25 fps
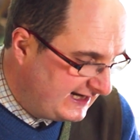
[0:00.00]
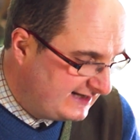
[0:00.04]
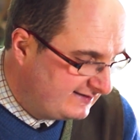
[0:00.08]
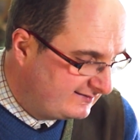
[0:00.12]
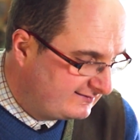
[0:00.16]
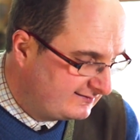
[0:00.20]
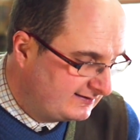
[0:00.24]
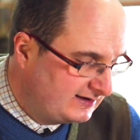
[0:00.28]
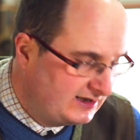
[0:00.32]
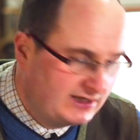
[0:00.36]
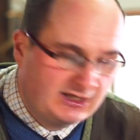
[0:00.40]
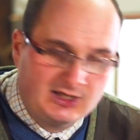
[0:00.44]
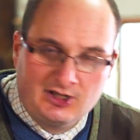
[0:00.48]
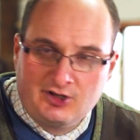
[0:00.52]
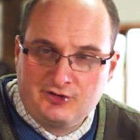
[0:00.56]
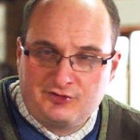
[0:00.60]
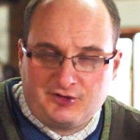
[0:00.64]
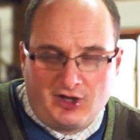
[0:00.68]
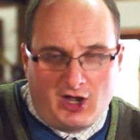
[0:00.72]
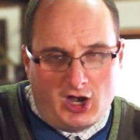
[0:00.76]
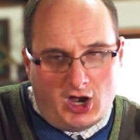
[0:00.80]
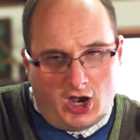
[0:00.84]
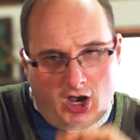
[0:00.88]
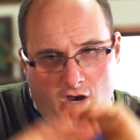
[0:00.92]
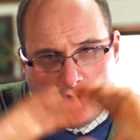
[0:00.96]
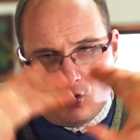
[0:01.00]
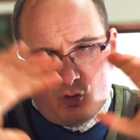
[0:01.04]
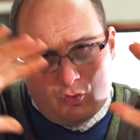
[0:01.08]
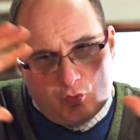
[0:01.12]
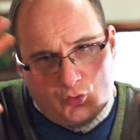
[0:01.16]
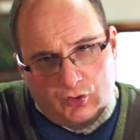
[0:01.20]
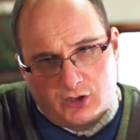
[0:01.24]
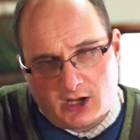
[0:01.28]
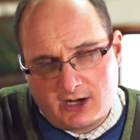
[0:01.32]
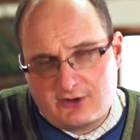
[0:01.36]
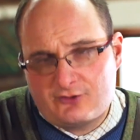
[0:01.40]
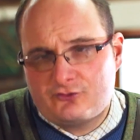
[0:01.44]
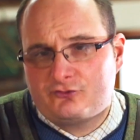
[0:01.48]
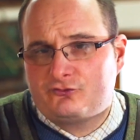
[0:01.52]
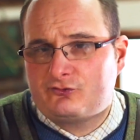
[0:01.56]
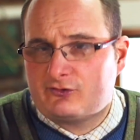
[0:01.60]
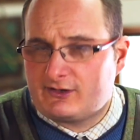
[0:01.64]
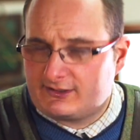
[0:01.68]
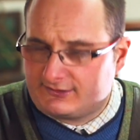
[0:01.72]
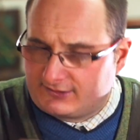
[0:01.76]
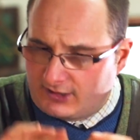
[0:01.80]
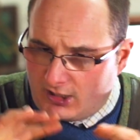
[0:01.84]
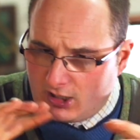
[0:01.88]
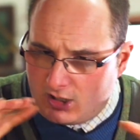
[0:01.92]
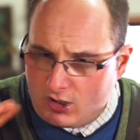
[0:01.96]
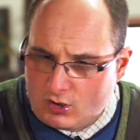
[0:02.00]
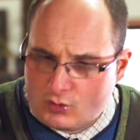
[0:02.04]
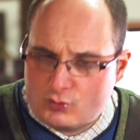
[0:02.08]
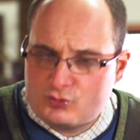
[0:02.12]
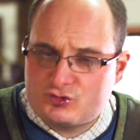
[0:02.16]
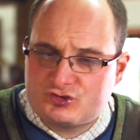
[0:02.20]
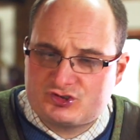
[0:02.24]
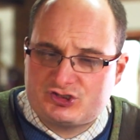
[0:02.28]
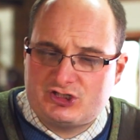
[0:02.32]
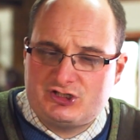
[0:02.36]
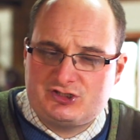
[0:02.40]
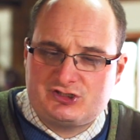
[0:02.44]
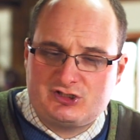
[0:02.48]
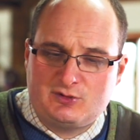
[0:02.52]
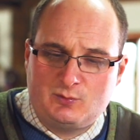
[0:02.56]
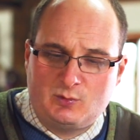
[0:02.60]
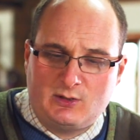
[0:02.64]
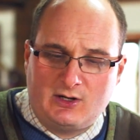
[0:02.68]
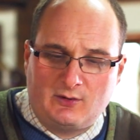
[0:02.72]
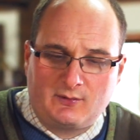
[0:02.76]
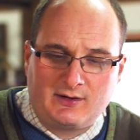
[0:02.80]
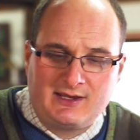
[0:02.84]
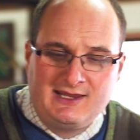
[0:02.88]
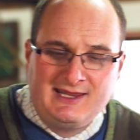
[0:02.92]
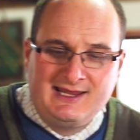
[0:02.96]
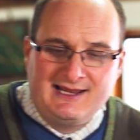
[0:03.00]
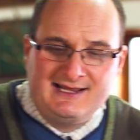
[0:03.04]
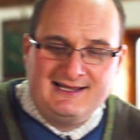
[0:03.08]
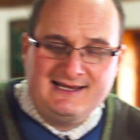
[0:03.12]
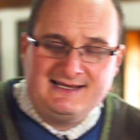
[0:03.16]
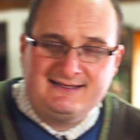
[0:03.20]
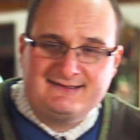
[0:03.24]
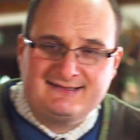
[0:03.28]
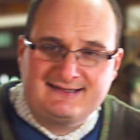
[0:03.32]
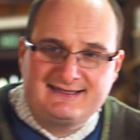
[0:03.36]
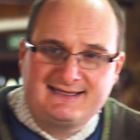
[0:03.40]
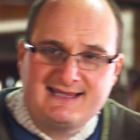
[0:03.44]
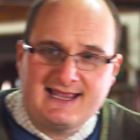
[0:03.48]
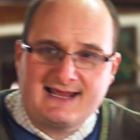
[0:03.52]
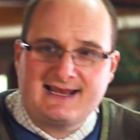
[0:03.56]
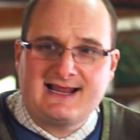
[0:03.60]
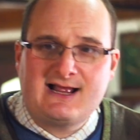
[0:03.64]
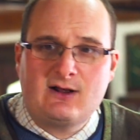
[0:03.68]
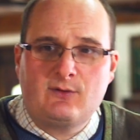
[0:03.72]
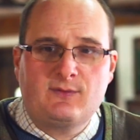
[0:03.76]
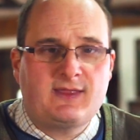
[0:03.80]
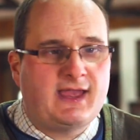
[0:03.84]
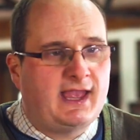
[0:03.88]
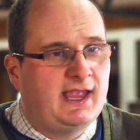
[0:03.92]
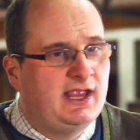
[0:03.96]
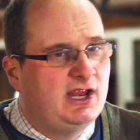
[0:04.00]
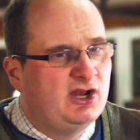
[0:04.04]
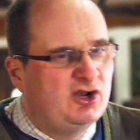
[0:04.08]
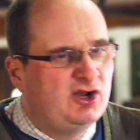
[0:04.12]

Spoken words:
is the whole gun trade, the whole shooting world need to get out there,